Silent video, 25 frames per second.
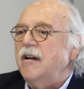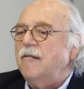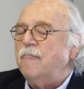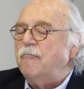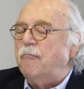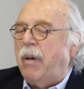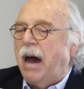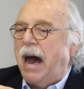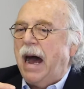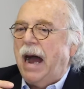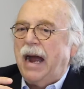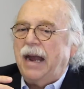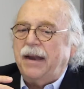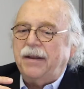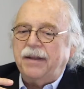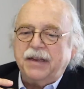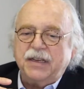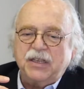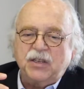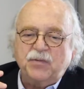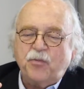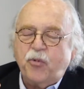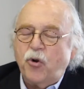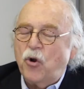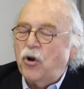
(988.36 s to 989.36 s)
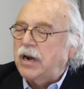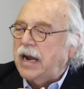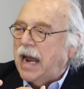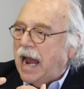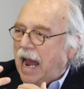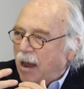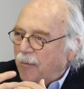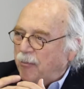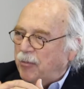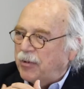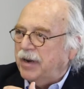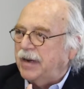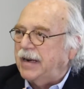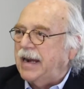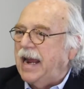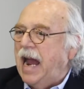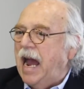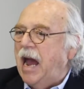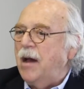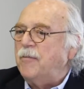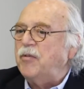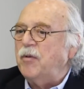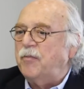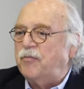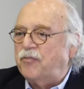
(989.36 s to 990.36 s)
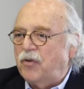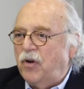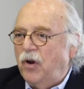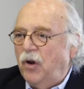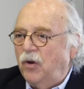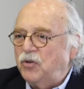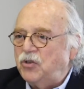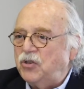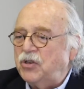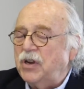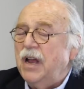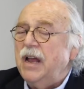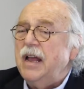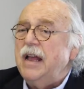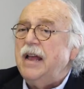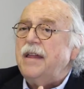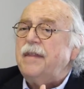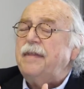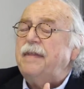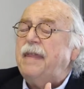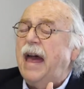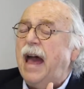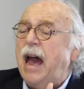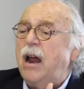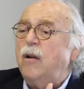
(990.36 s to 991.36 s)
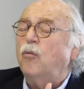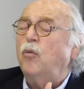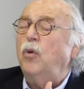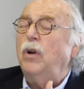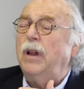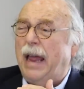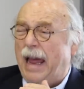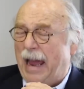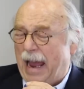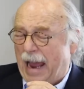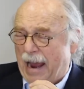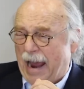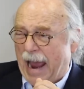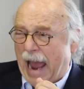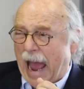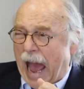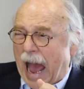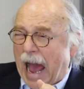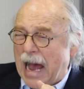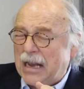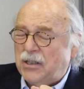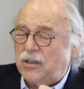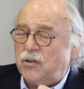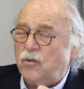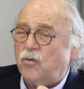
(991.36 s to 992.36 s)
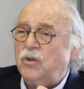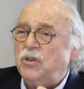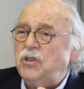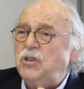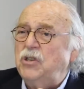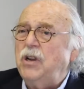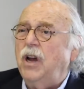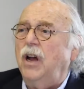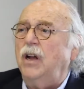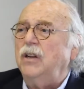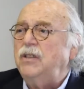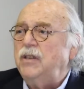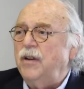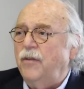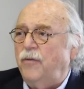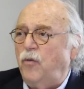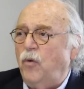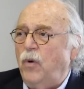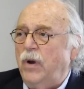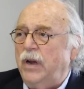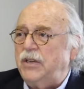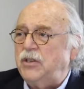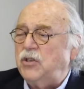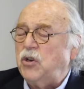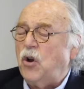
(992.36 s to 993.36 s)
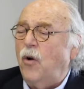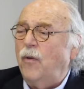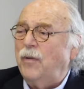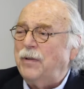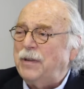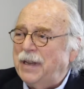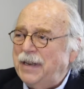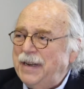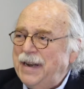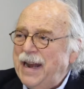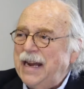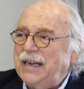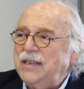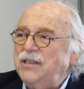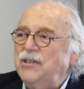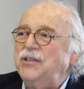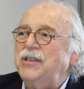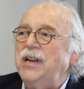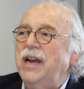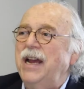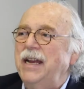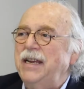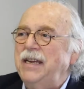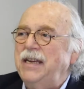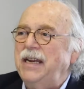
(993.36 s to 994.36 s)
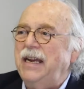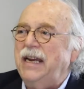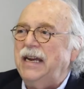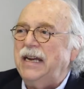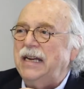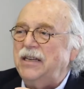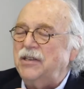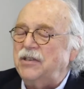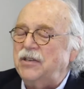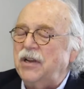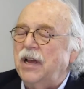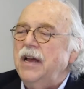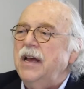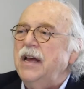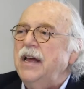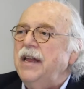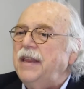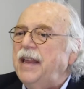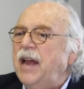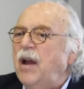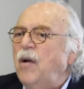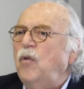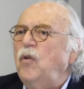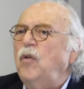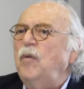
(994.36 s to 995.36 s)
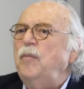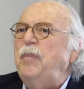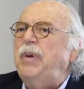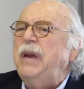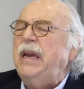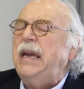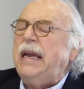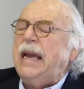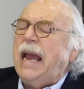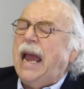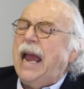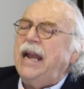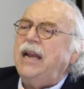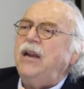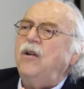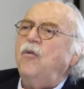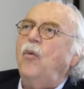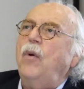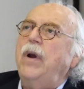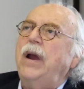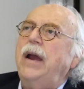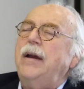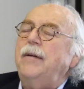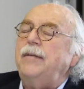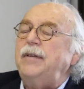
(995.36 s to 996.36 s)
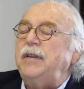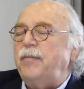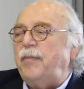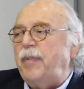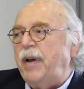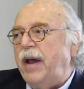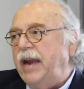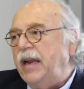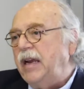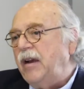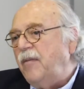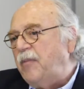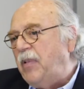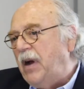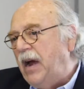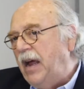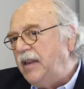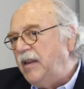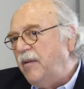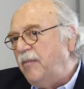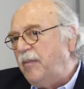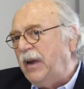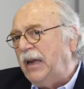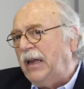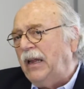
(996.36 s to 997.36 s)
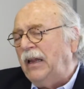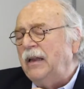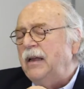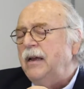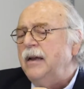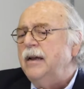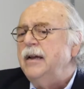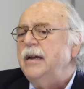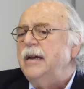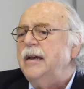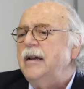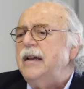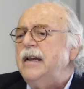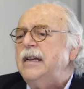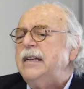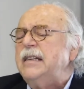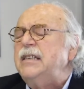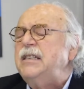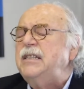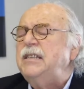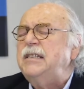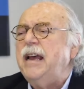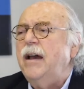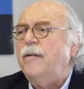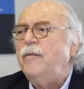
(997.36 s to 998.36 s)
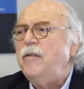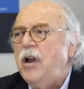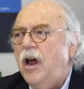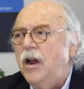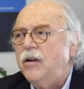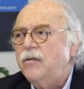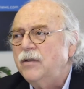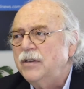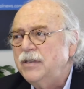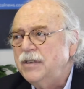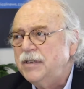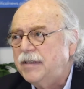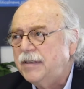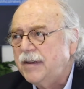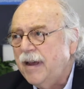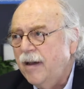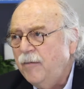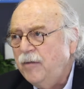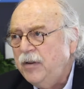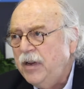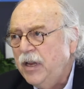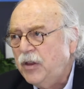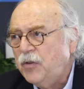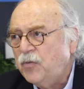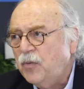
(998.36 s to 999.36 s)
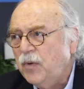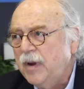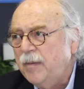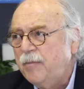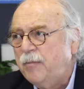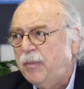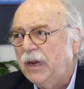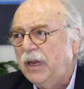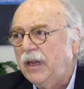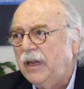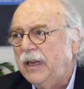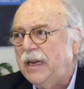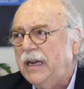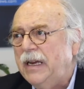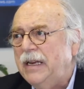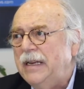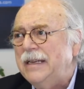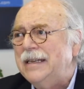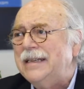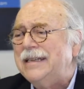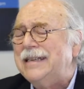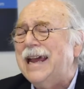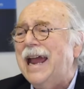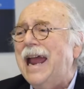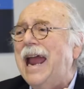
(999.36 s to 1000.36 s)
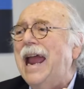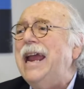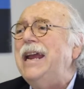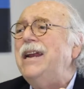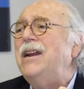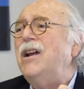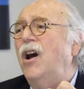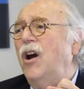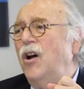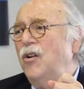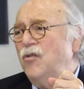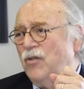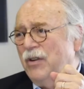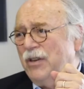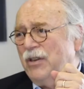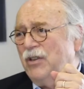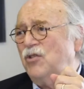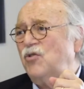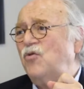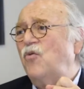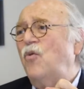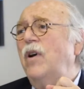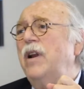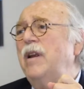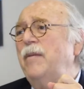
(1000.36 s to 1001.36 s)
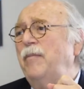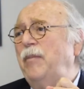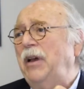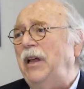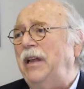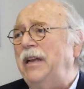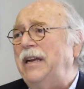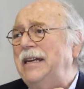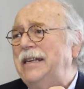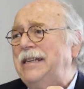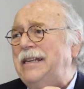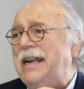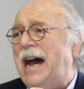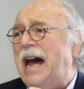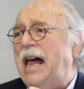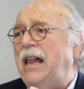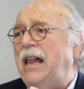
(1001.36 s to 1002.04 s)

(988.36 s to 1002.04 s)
by this per capita cap approach that will, as a result of which, over the next 10 years, there will be anywhere, depending upon the bill, $773 billion to $820 billion